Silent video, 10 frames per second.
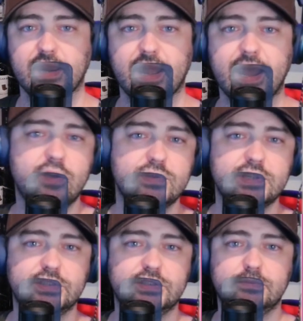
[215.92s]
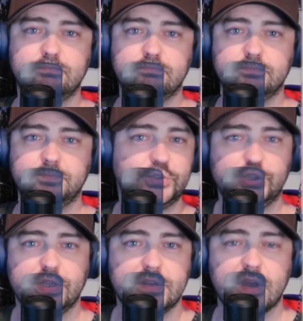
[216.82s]
how did
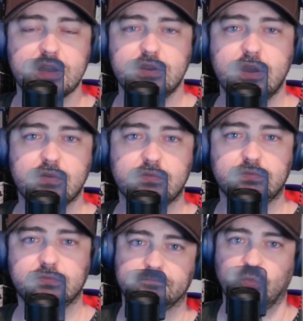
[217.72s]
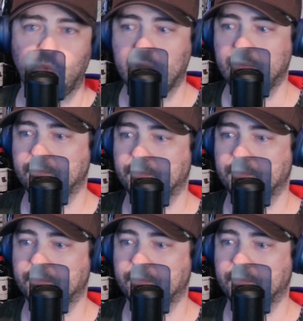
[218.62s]
she not know? Well,